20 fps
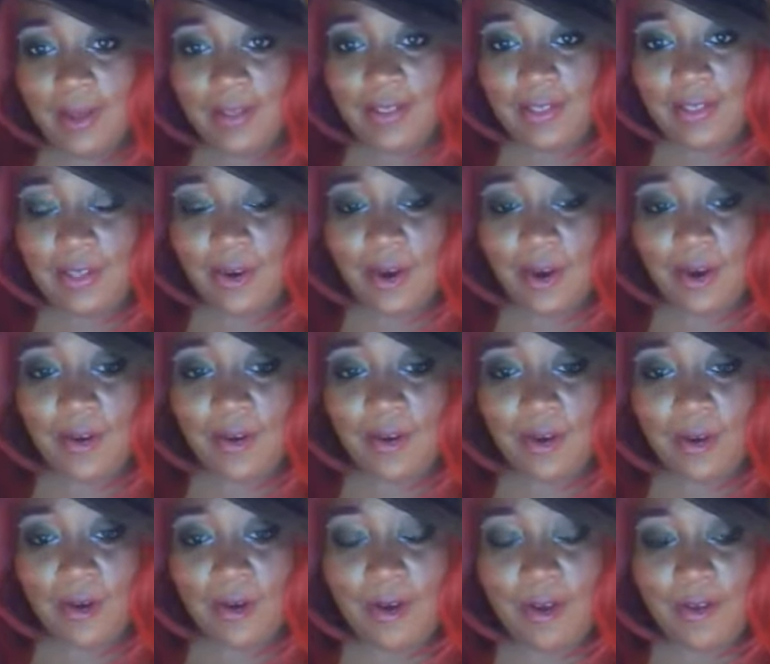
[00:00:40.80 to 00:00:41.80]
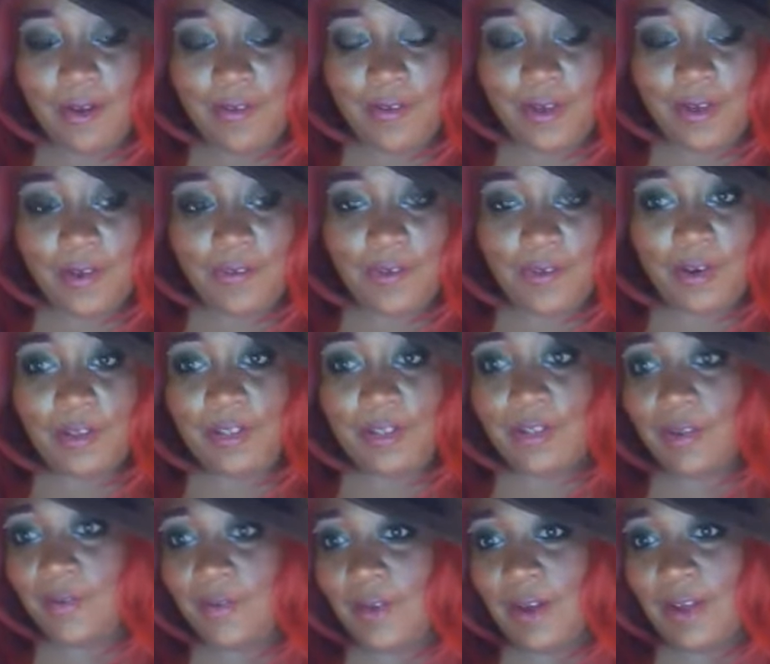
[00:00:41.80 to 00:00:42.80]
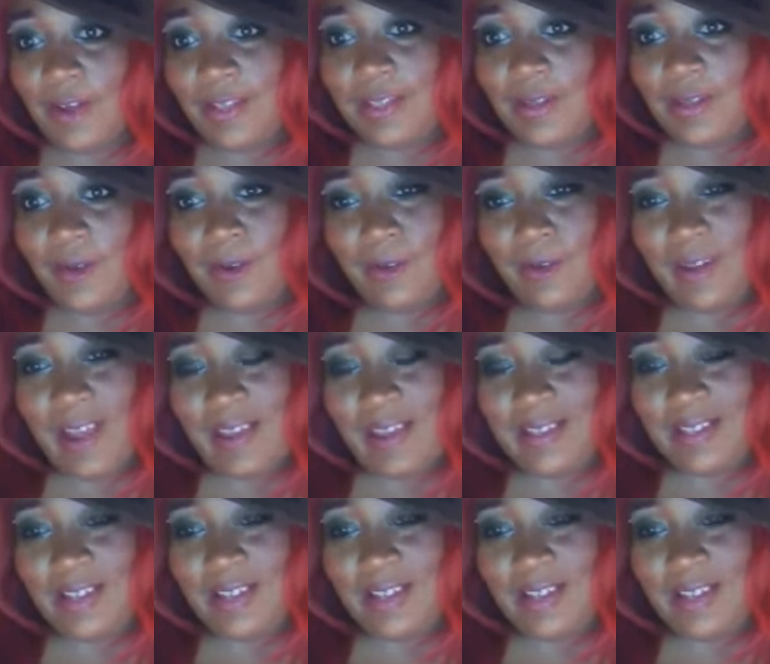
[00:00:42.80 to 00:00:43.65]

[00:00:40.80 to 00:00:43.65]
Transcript: start off, first of all, it's a whole lot of